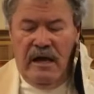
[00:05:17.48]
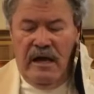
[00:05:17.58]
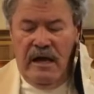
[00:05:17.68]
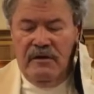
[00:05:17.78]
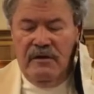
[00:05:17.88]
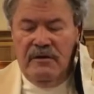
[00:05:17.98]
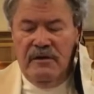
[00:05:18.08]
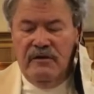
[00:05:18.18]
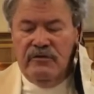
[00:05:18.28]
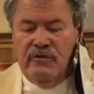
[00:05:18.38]
and
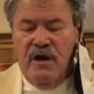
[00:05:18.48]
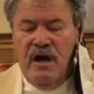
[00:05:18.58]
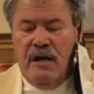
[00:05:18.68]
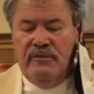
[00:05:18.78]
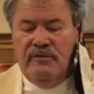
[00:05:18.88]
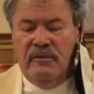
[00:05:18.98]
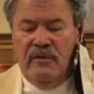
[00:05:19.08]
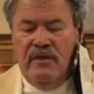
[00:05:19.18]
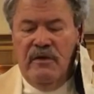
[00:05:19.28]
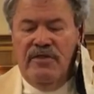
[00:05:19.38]
describes
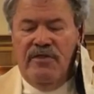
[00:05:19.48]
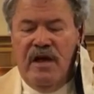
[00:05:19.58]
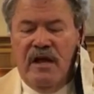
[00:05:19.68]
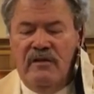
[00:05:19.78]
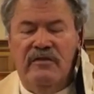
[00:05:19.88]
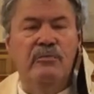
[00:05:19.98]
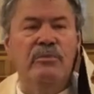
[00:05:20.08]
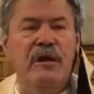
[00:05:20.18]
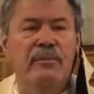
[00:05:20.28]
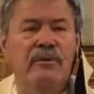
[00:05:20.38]
the things that
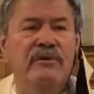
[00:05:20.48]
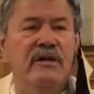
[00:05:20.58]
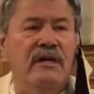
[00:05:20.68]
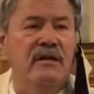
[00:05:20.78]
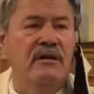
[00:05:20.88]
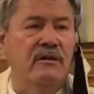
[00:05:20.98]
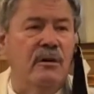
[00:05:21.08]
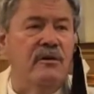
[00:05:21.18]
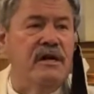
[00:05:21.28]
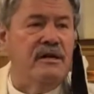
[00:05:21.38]
people did
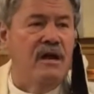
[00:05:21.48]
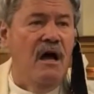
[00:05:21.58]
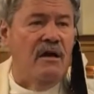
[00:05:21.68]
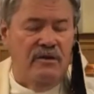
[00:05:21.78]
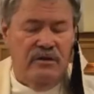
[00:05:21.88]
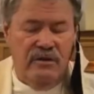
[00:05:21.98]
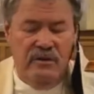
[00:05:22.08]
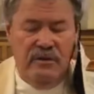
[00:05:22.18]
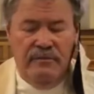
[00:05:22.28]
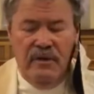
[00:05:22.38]
or did not
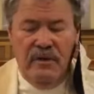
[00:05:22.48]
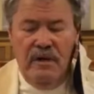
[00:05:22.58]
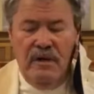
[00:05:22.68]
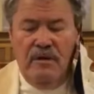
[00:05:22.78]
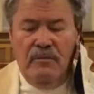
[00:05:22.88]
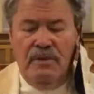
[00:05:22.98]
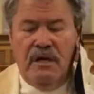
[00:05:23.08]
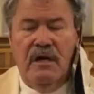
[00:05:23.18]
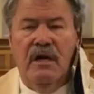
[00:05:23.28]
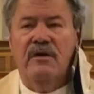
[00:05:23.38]
do,
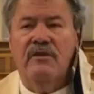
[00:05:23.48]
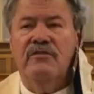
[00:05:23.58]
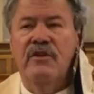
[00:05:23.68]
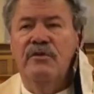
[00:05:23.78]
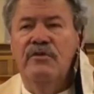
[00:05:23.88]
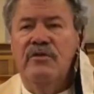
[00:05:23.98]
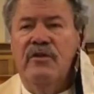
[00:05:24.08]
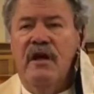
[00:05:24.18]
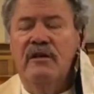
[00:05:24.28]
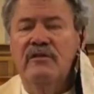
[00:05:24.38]
because those
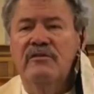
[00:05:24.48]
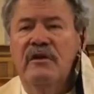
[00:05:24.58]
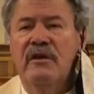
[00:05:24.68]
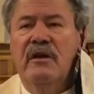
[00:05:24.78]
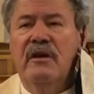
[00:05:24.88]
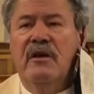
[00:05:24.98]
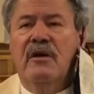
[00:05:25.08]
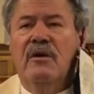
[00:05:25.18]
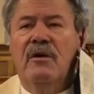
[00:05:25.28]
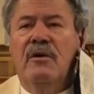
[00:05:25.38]
things
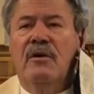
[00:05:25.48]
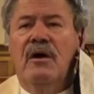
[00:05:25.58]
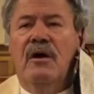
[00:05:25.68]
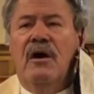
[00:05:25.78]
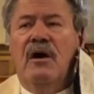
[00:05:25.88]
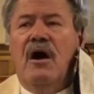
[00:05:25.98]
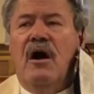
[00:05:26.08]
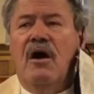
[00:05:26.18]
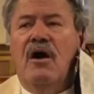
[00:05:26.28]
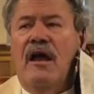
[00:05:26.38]

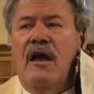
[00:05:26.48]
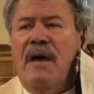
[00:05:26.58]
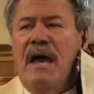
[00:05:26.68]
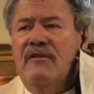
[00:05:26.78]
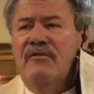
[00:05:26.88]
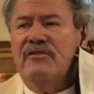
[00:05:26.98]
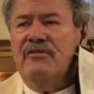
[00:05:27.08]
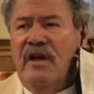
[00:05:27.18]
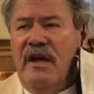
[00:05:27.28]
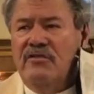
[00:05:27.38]
are a
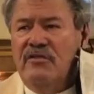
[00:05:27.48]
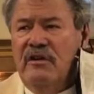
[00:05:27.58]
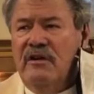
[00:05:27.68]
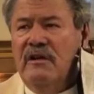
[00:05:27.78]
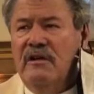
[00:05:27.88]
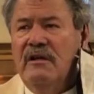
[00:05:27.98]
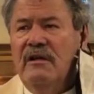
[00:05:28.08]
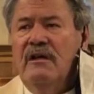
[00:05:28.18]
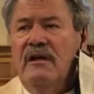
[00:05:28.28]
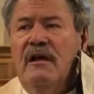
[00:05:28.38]
manifestation
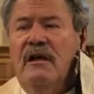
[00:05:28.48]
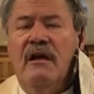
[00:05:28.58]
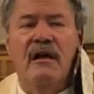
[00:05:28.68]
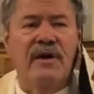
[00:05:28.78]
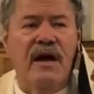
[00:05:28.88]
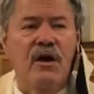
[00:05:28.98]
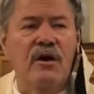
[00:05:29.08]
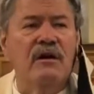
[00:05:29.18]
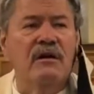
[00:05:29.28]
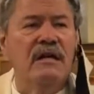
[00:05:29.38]
of
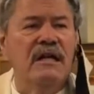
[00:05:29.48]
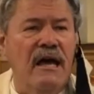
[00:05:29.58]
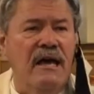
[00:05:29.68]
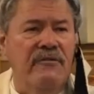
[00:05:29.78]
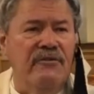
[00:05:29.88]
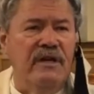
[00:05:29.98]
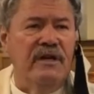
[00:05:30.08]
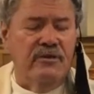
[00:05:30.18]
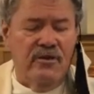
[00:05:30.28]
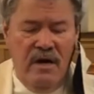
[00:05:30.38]
our life
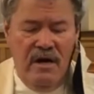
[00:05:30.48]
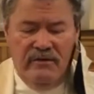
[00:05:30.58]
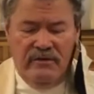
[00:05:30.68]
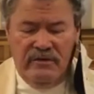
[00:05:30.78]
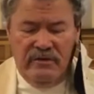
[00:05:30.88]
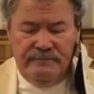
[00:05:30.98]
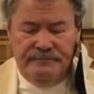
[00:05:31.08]
in Christ.